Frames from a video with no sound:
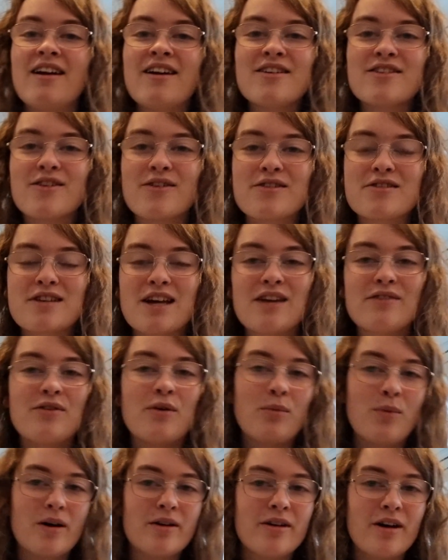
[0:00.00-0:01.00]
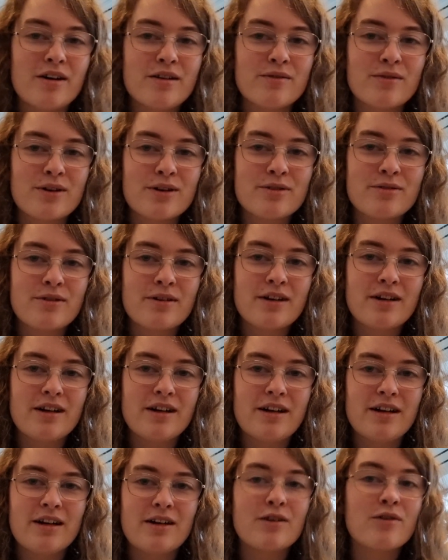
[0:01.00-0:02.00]
So instead of a 100
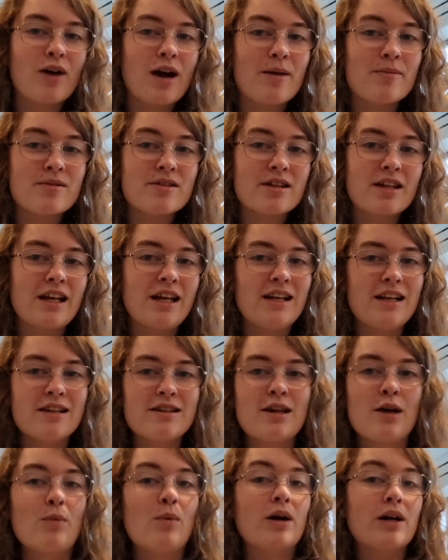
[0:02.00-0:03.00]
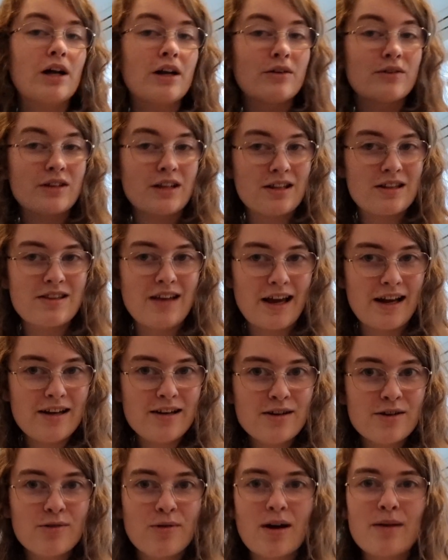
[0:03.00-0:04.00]
gram skein, it's a
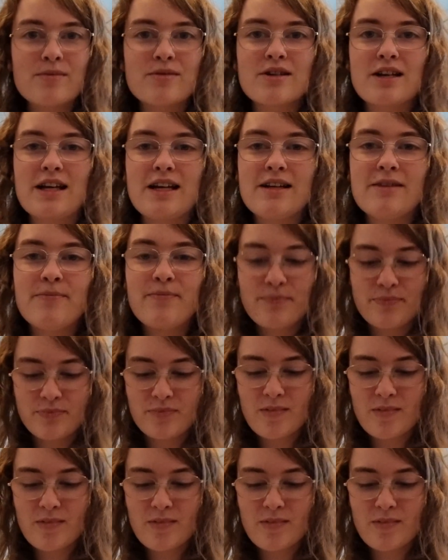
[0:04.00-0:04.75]
110 gram skein.